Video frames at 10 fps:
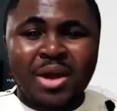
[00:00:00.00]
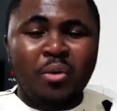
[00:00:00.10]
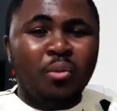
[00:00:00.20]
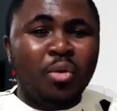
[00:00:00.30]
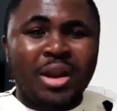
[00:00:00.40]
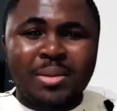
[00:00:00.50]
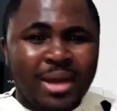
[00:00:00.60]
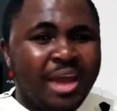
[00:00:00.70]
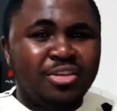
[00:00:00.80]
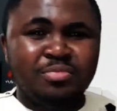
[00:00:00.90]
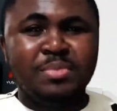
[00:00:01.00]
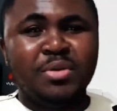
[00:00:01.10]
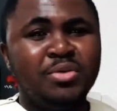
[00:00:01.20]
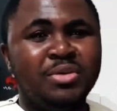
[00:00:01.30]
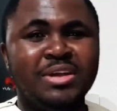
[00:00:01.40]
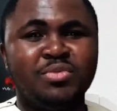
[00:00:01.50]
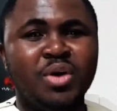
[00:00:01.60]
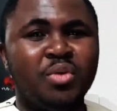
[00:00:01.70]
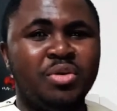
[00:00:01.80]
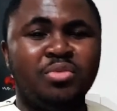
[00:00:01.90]
Who are the kind of people you network
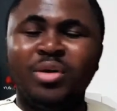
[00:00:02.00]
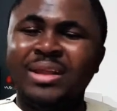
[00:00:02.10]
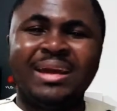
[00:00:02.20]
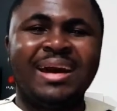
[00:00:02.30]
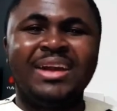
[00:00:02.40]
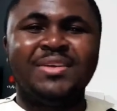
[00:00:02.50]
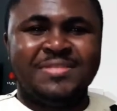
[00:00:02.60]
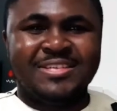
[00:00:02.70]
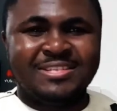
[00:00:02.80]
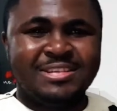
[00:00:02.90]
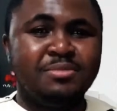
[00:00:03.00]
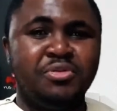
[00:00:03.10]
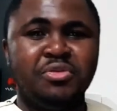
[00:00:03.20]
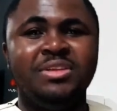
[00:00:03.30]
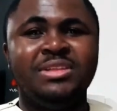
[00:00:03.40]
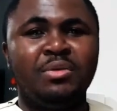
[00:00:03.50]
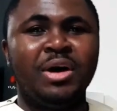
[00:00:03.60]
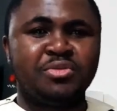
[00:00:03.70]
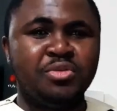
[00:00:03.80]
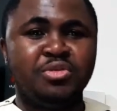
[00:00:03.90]
with? What are the kind of systems you interact
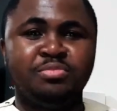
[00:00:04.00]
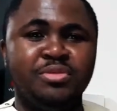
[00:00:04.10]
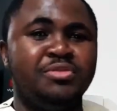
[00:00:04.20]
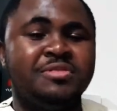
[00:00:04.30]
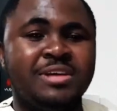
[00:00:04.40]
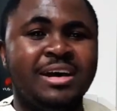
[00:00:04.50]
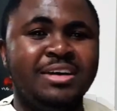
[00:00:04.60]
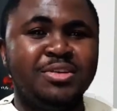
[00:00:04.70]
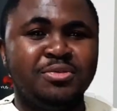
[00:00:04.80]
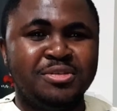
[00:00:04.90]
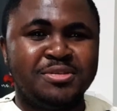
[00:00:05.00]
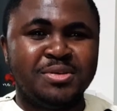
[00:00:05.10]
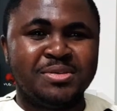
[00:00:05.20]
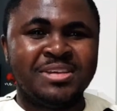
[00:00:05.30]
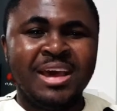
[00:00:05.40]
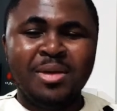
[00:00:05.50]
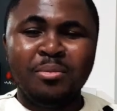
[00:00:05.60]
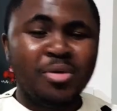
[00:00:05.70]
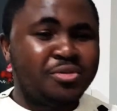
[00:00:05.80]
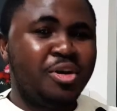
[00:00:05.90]
with to produce the kind of results?
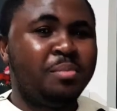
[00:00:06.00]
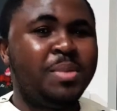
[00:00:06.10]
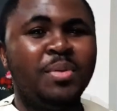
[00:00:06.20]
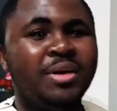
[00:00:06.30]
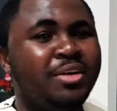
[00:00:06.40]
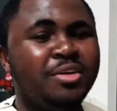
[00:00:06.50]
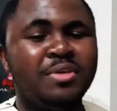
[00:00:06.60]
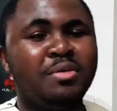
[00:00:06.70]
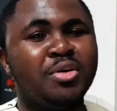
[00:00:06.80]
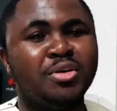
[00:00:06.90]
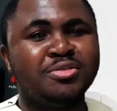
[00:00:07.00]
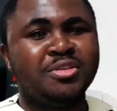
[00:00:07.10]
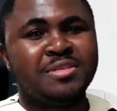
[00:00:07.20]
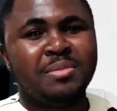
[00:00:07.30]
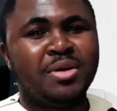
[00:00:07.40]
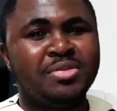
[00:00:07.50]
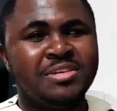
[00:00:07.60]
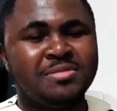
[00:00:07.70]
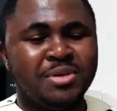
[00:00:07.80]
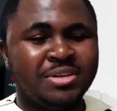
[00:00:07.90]
Most young people are not very conscious about this,
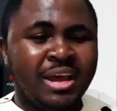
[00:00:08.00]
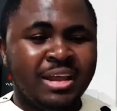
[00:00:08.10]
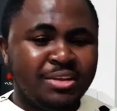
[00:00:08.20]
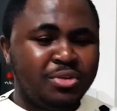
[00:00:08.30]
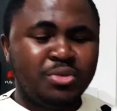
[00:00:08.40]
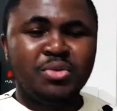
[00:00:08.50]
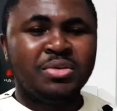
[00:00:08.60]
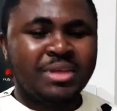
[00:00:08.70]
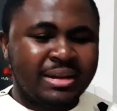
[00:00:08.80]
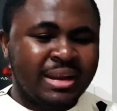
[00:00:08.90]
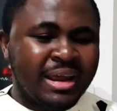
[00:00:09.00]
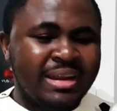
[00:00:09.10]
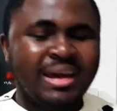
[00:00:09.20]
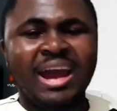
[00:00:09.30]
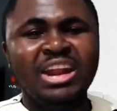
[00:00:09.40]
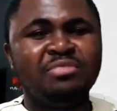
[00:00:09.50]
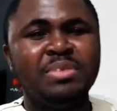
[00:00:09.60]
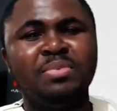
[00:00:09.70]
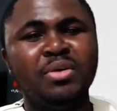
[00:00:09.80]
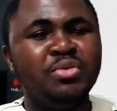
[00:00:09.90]
but did you know that the kind of
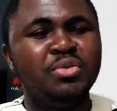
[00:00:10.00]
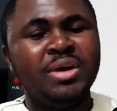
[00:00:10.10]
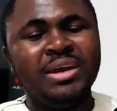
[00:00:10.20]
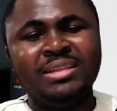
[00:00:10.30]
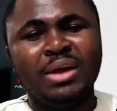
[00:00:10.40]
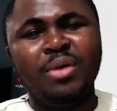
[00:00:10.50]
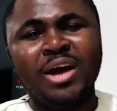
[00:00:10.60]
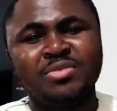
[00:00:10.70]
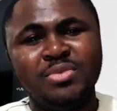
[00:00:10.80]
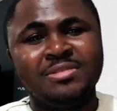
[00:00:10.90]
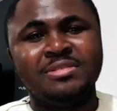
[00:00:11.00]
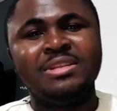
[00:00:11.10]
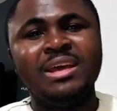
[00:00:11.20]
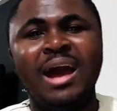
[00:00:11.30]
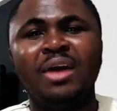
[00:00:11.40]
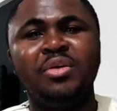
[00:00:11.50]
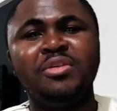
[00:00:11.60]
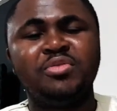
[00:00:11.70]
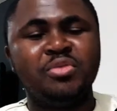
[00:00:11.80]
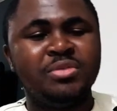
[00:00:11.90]
people you interact with today are going
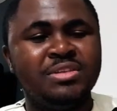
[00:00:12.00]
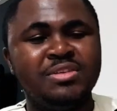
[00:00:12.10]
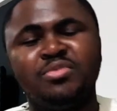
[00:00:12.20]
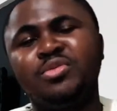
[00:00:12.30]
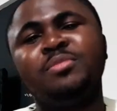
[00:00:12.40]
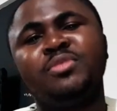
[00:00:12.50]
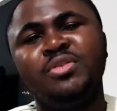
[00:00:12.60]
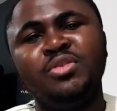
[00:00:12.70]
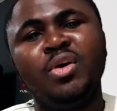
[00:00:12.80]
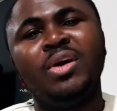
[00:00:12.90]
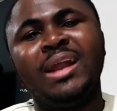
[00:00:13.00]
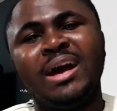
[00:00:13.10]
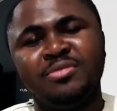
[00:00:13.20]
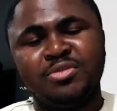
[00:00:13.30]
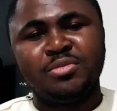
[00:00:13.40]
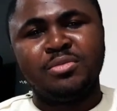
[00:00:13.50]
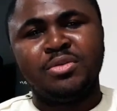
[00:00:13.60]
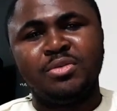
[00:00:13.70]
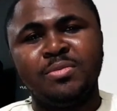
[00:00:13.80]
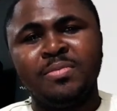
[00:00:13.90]
to disrupt your life
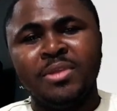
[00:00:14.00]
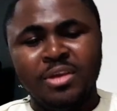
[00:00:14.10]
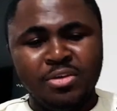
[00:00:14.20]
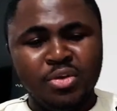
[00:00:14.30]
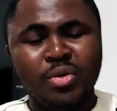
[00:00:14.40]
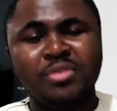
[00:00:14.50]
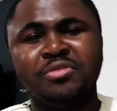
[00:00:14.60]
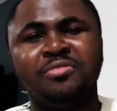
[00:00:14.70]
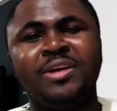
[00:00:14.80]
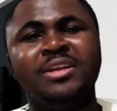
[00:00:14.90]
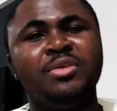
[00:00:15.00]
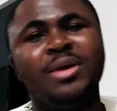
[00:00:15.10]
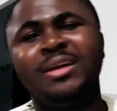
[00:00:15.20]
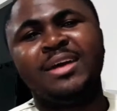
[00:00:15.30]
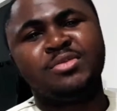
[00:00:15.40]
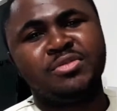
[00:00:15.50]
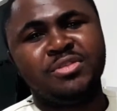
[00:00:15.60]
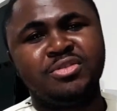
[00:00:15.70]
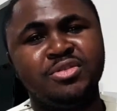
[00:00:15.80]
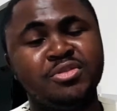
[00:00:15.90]
tomorrow? You want to find the right
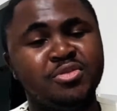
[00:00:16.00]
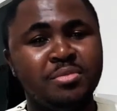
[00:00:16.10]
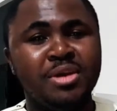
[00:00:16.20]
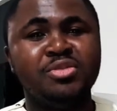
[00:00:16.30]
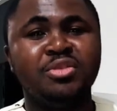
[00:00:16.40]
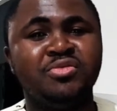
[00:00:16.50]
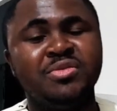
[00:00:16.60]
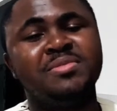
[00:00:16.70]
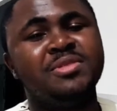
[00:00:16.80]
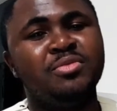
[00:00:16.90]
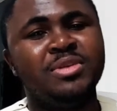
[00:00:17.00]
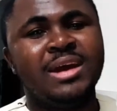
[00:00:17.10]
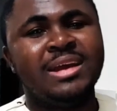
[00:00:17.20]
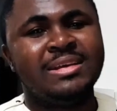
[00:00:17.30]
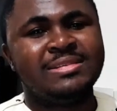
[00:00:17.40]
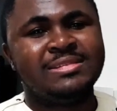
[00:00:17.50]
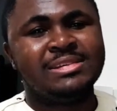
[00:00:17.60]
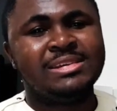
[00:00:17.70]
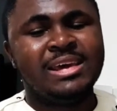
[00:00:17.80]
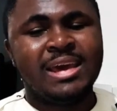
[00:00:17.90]
associations to make your dreams a reality.
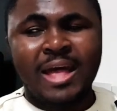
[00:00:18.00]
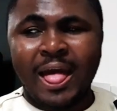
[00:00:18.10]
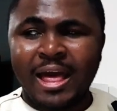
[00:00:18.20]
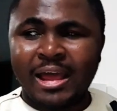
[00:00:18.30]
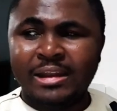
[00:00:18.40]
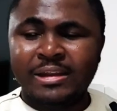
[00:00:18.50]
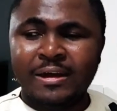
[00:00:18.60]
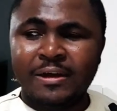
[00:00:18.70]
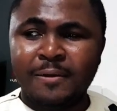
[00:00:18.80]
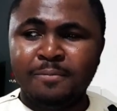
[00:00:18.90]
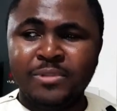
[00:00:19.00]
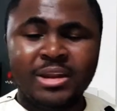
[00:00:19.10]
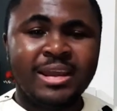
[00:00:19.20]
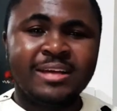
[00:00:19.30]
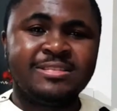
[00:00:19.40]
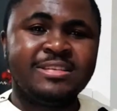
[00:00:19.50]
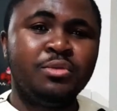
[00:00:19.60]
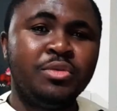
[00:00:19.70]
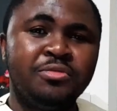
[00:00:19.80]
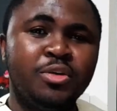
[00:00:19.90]
And the next thing
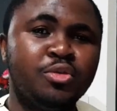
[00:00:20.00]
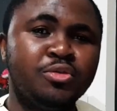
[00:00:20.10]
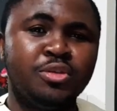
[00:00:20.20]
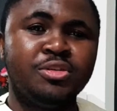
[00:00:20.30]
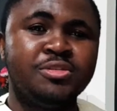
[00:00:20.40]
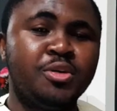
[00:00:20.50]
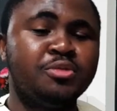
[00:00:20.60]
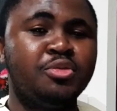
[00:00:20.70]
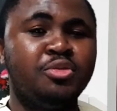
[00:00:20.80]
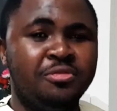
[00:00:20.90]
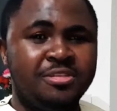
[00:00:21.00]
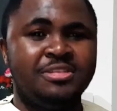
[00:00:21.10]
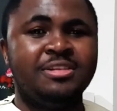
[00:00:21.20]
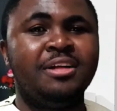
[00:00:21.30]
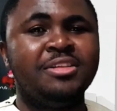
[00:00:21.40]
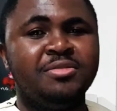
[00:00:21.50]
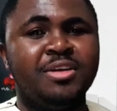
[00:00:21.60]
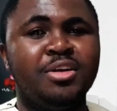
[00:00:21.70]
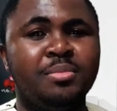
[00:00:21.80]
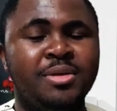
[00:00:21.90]
we focus on is also your physical
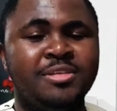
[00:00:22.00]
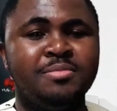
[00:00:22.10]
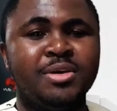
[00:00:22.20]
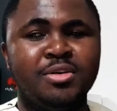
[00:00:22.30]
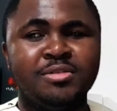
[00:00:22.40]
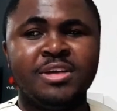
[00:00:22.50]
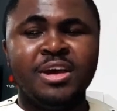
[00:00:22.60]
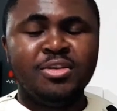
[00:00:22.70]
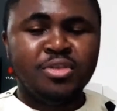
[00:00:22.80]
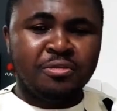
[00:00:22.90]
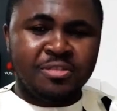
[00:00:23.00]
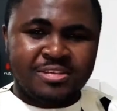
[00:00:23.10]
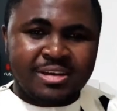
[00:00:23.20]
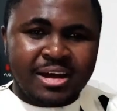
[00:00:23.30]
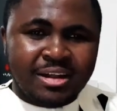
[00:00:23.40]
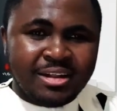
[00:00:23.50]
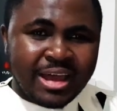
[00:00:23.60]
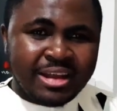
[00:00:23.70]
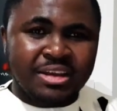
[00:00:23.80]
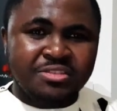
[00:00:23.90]
development, because your physical
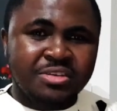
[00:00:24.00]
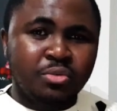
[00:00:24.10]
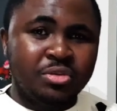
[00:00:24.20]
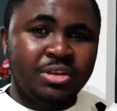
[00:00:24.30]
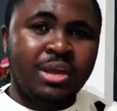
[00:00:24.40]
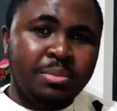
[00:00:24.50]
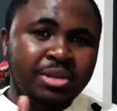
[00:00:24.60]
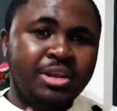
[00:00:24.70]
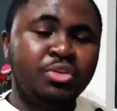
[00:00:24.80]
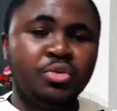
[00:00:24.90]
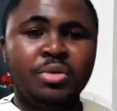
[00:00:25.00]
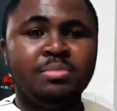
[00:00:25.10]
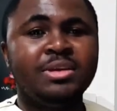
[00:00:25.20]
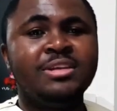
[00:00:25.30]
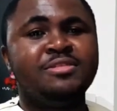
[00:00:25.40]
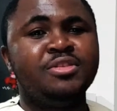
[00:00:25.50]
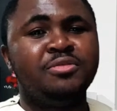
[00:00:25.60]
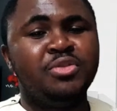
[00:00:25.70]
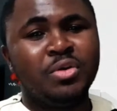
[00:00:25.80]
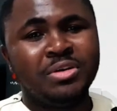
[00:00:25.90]
energy will determine the durability of
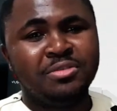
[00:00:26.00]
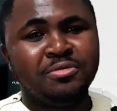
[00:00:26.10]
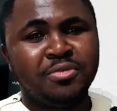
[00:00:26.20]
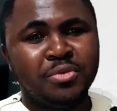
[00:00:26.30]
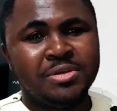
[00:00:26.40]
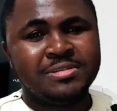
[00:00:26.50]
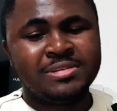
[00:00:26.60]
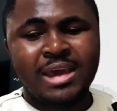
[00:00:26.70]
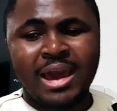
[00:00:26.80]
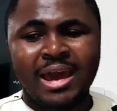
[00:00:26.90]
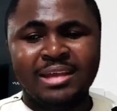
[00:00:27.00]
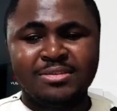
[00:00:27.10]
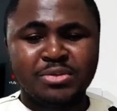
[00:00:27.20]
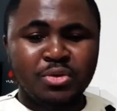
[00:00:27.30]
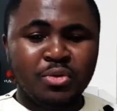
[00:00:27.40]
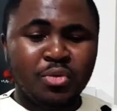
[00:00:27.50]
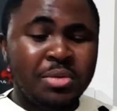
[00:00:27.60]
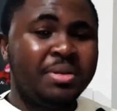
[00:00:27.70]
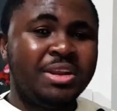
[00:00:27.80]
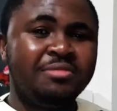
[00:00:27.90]
your influence. And so we
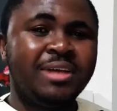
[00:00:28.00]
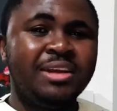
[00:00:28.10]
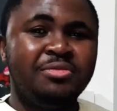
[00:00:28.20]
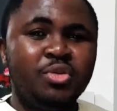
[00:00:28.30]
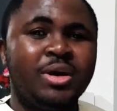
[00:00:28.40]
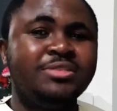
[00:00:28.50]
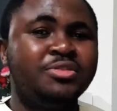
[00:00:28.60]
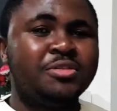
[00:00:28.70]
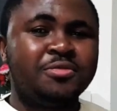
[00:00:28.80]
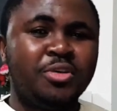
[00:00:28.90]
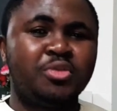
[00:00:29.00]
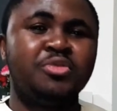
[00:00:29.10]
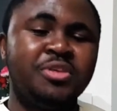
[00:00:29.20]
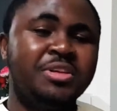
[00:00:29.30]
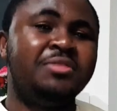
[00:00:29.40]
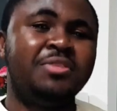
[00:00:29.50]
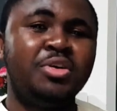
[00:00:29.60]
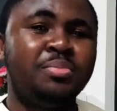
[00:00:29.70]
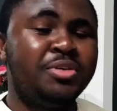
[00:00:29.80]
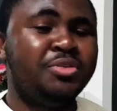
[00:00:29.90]
believe that if you can just focus on
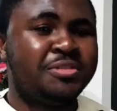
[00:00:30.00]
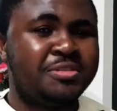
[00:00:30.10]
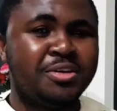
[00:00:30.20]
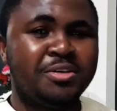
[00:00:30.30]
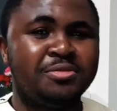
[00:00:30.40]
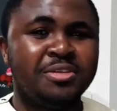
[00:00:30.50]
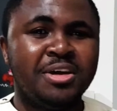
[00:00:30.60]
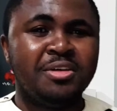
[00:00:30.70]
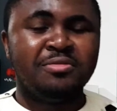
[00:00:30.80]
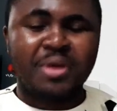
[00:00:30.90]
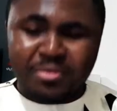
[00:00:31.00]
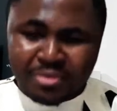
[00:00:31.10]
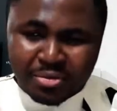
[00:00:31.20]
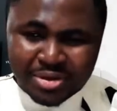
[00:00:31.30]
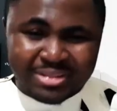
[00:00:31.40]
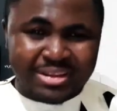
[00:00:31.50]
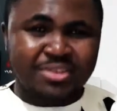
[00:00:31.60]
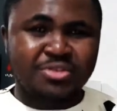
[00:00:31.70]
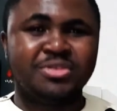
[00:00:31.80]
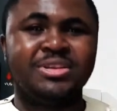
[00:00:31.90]
developing yourself very, very
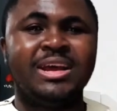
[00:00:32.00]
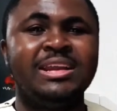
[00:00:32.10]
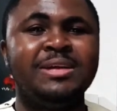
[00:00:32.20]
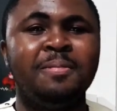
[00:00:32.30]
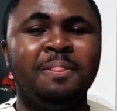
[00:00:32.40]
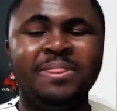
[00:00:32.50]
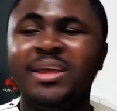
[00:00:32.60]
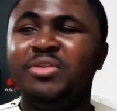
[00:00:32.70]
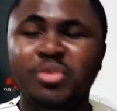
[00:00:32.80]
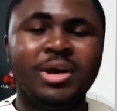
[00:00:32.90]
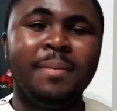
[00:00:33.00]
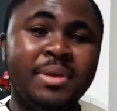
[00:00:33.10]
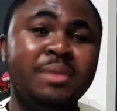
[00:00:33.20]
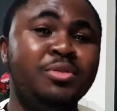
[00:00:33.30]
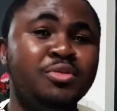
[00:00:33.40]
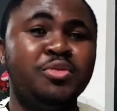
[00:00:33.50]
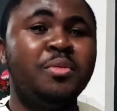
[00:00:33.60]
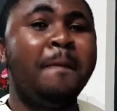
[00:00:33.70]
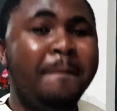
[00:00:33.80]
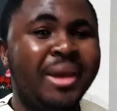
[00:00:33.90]
intentionally, then you can be able to
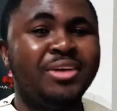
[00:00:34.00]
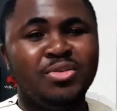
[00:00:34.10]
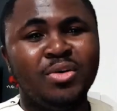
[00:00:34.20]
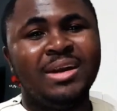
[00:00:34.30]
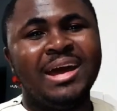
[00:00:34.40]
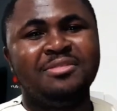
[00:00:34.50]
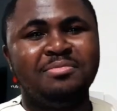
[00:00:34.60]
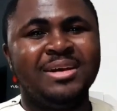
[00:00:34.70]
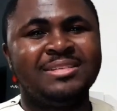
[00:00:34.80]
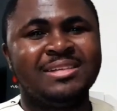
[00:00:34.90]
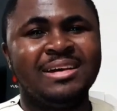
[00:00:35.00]
make your life better.